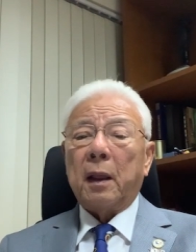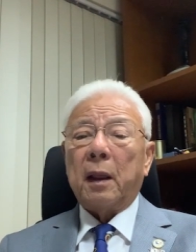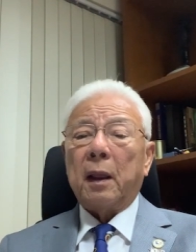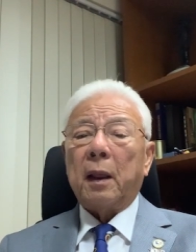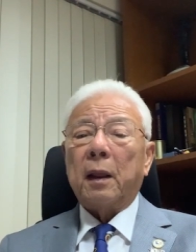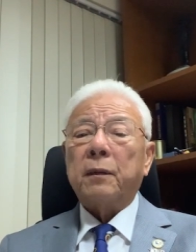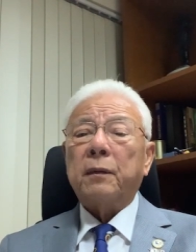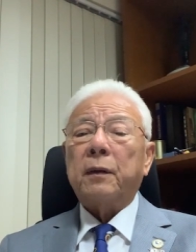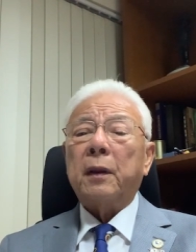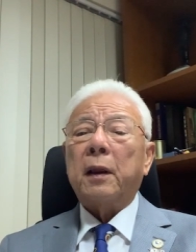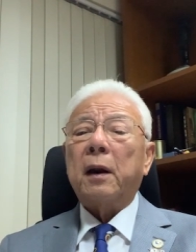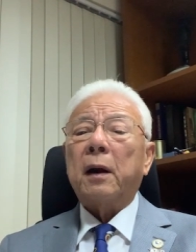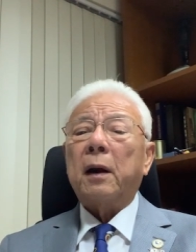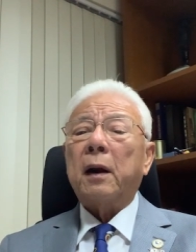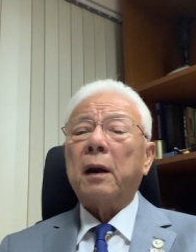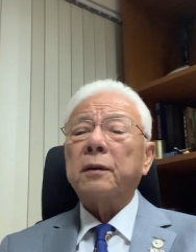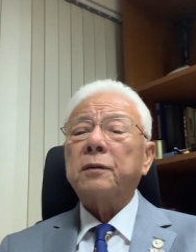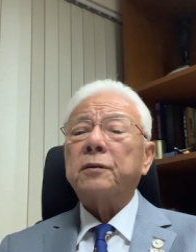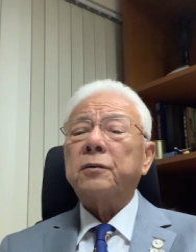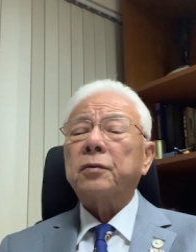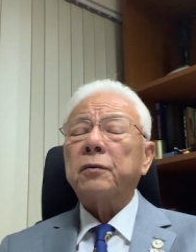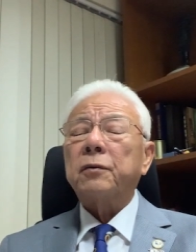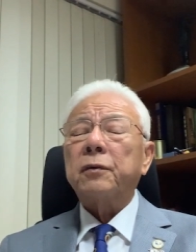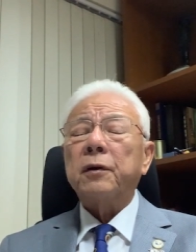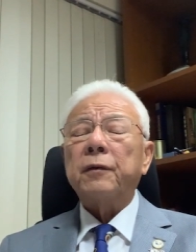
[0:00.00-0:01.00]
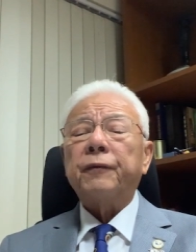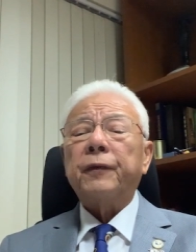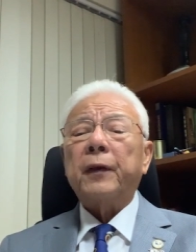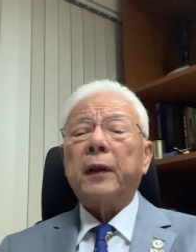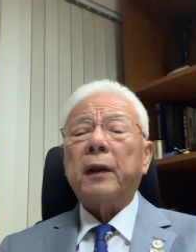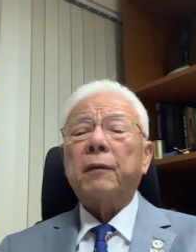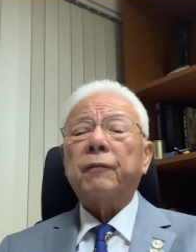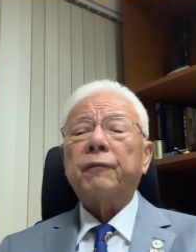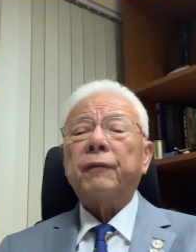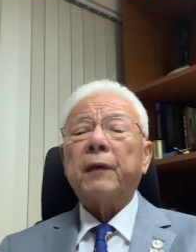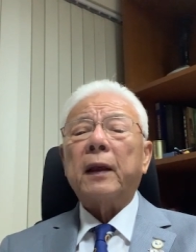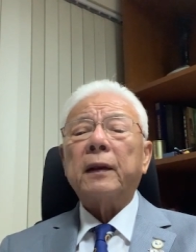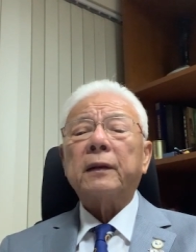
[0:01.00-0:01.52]
and they are
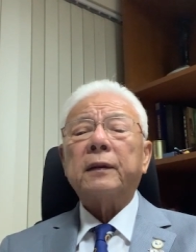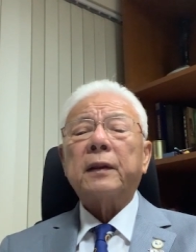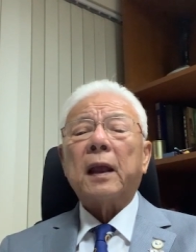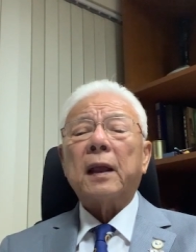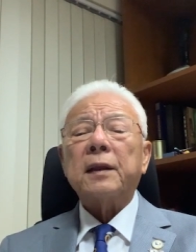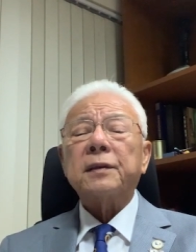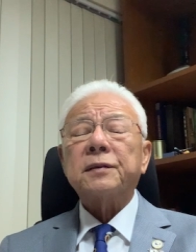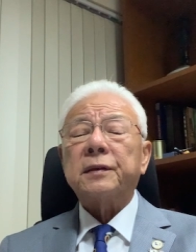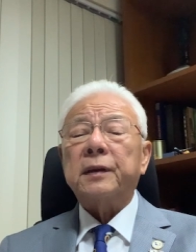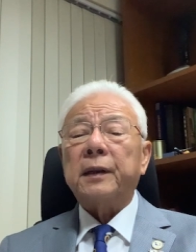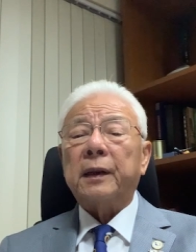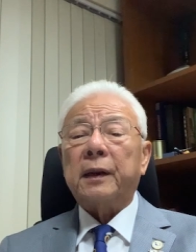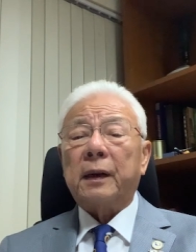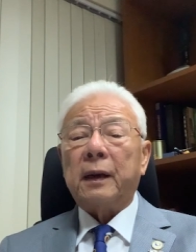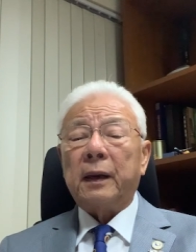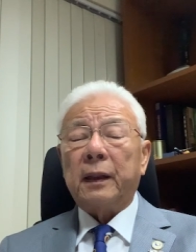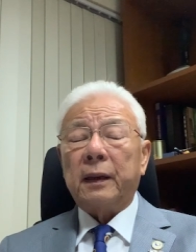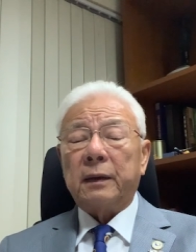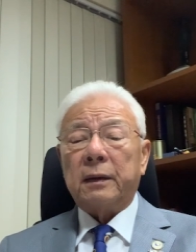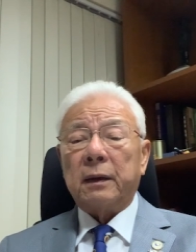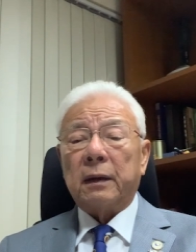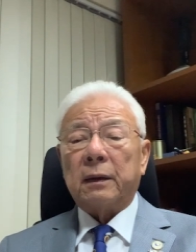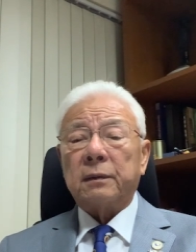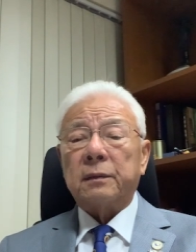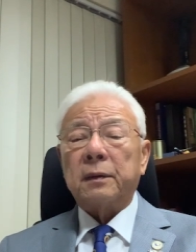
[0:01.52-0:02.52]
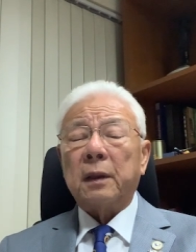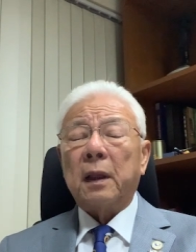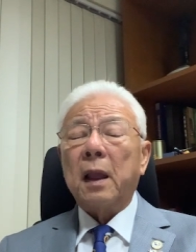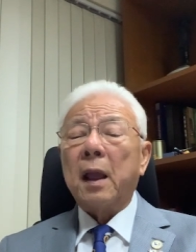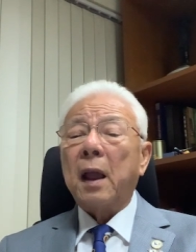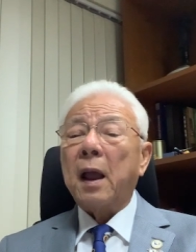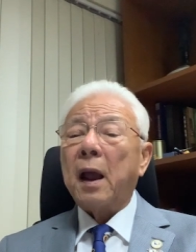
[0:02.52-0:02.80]
terrific, fantastic leaders.